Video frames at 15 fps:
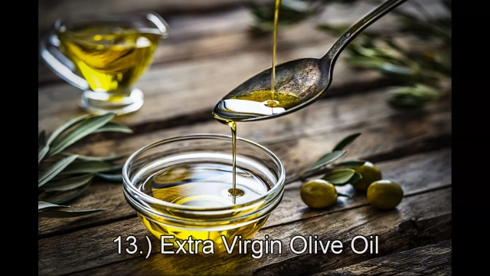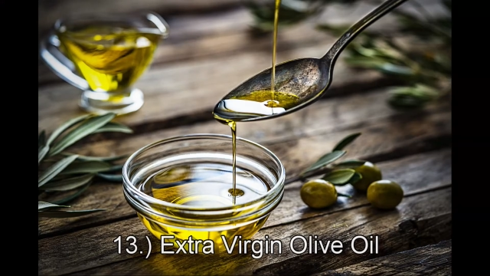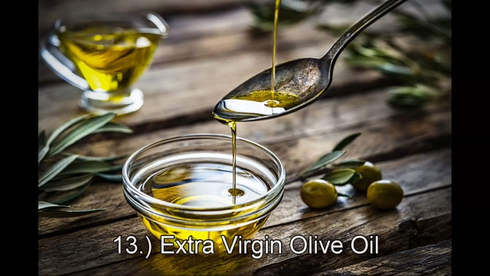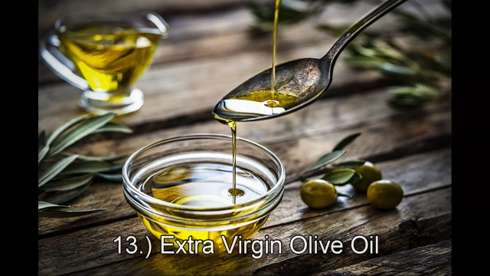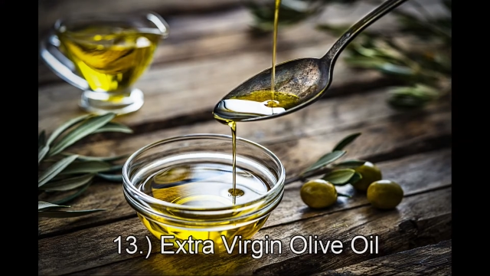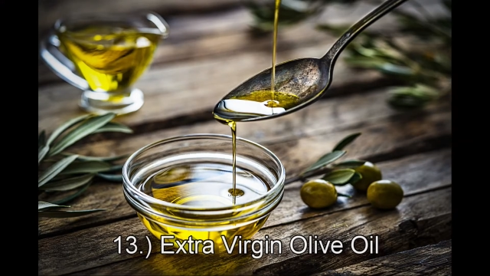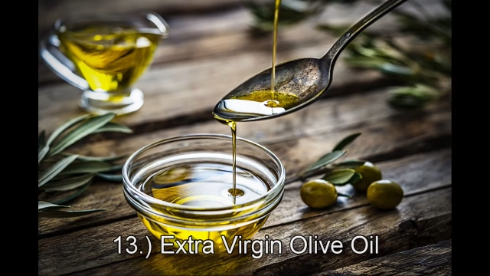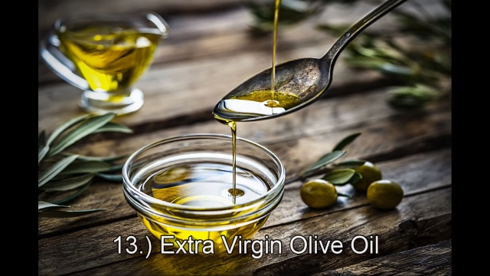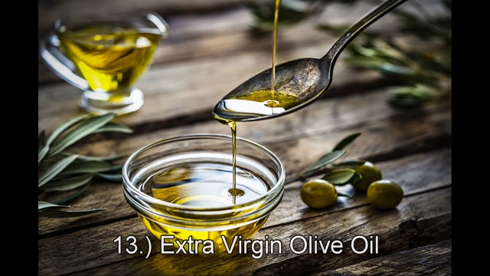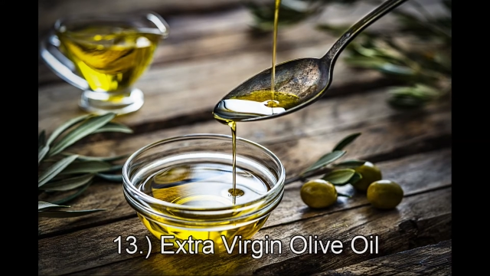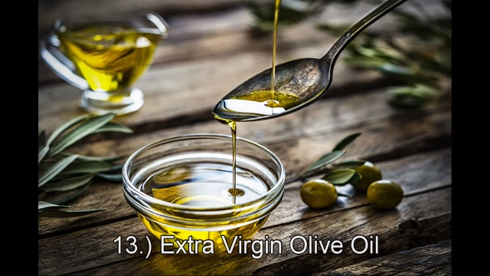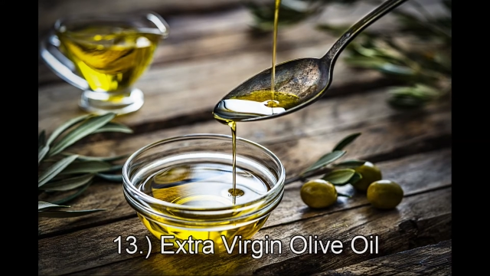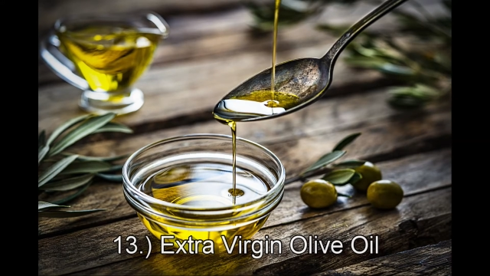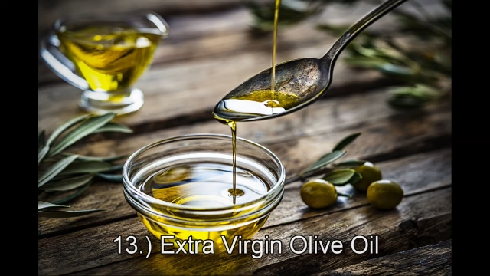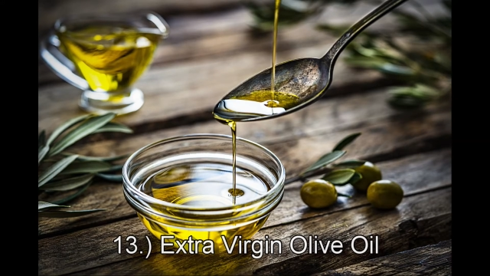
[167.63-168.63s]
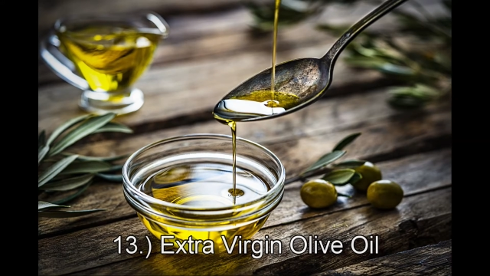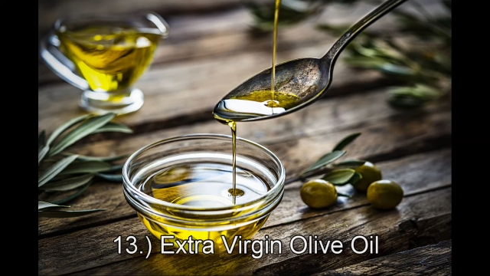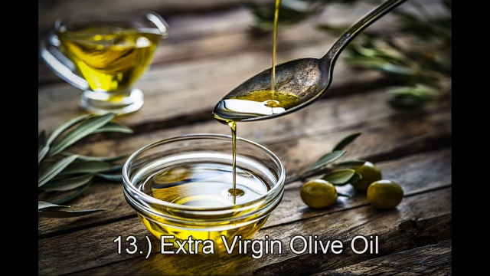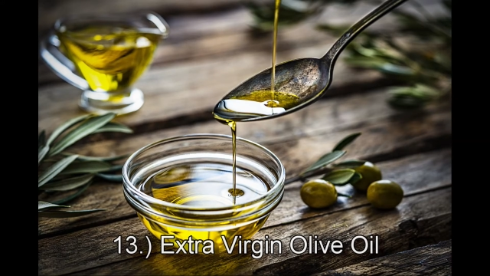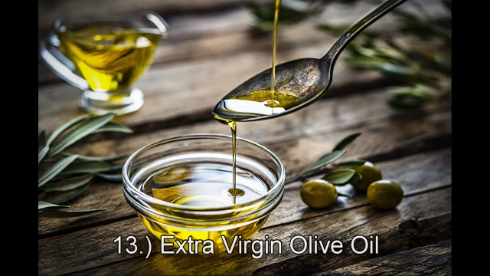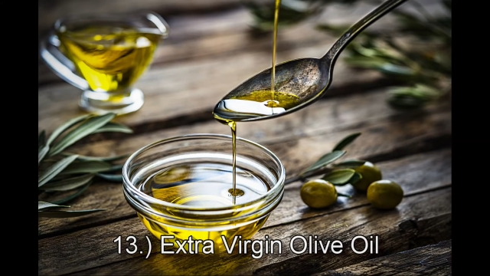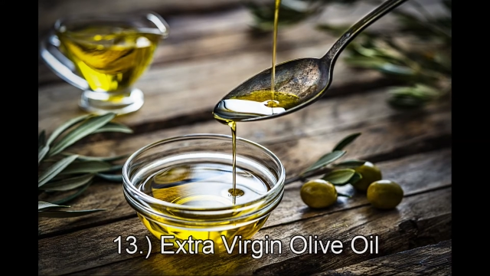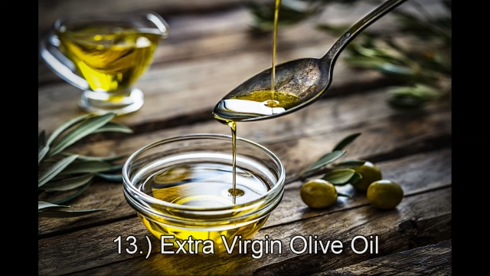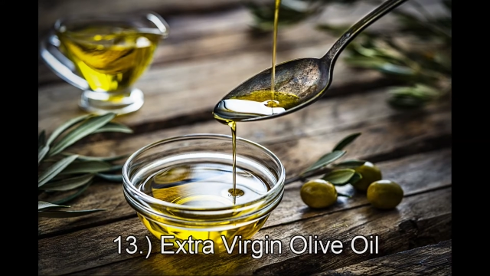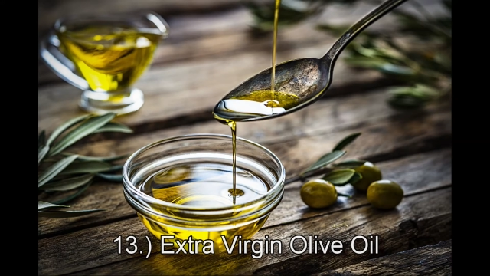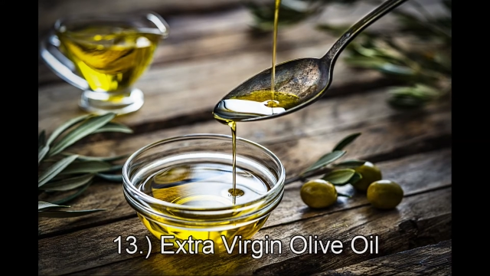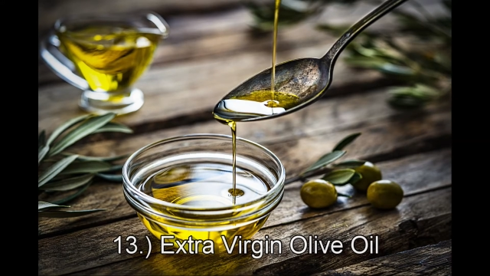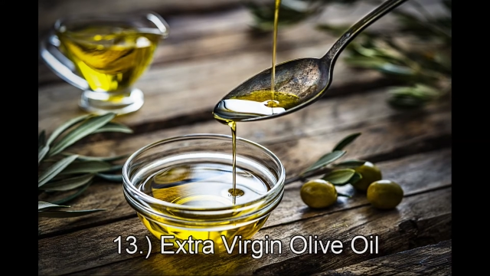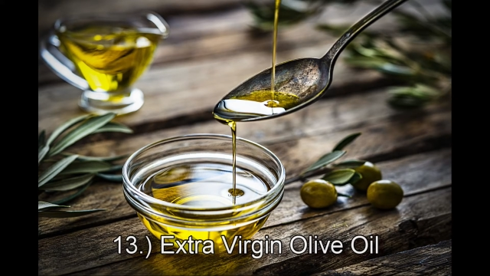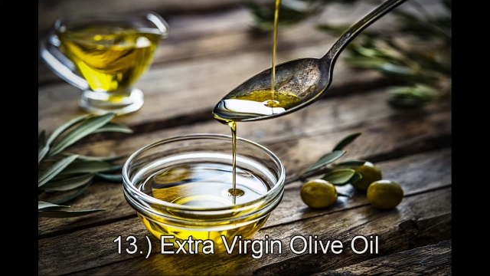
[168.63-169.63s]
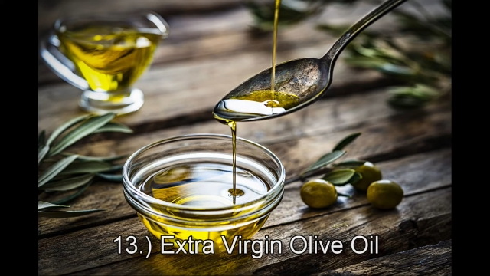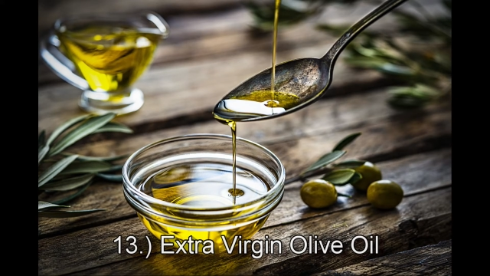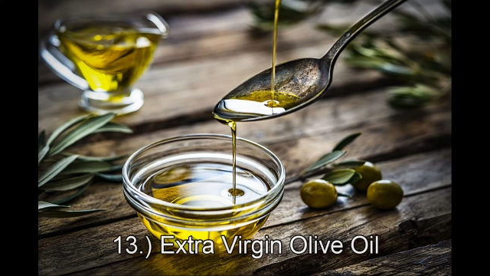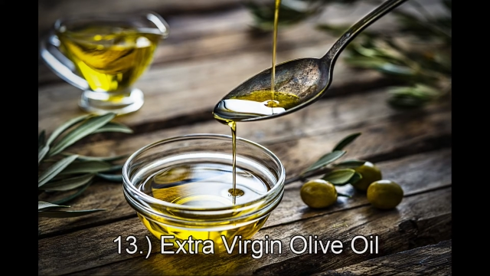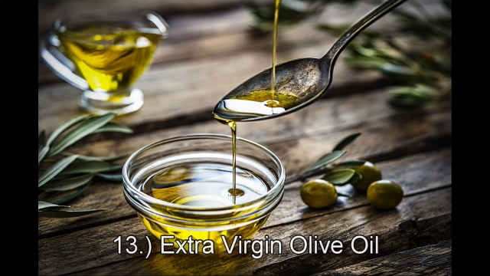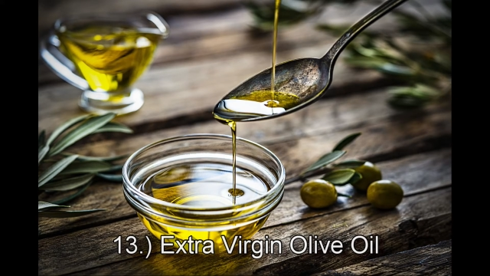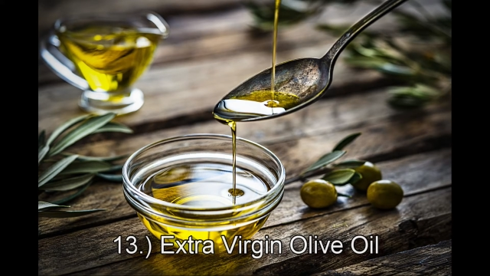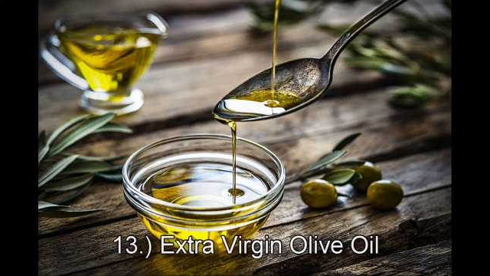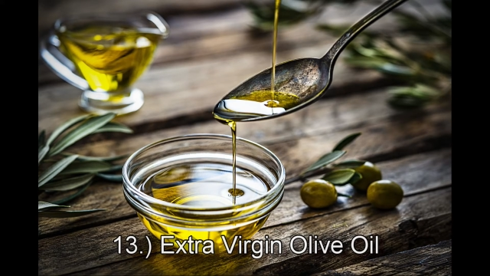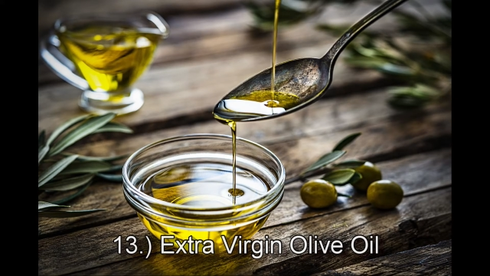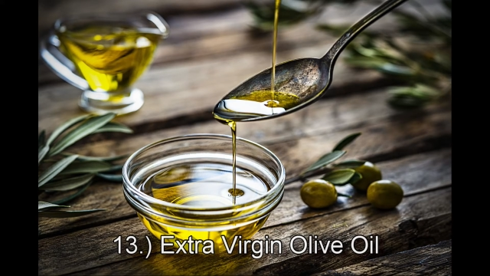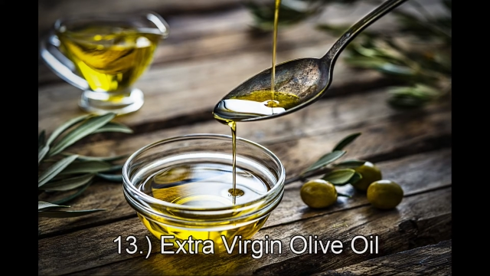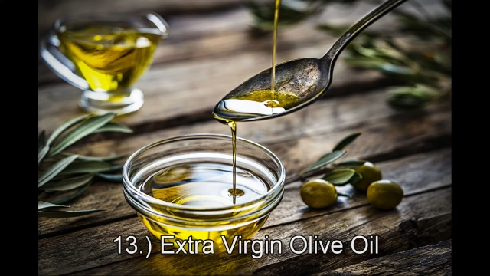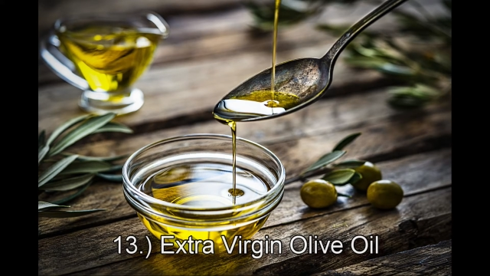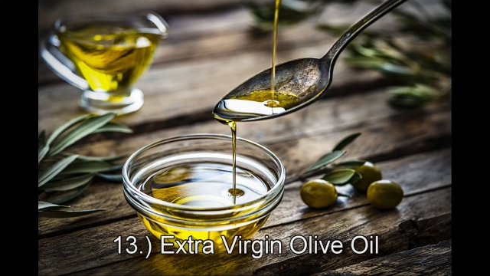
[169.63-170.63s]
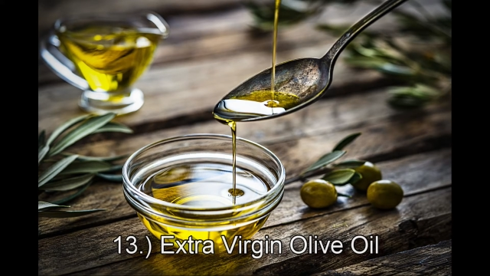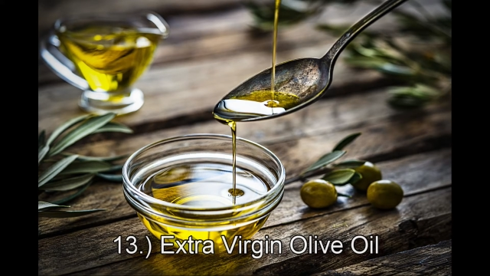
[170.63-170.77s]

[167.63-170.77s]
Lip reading: (no speaker visible)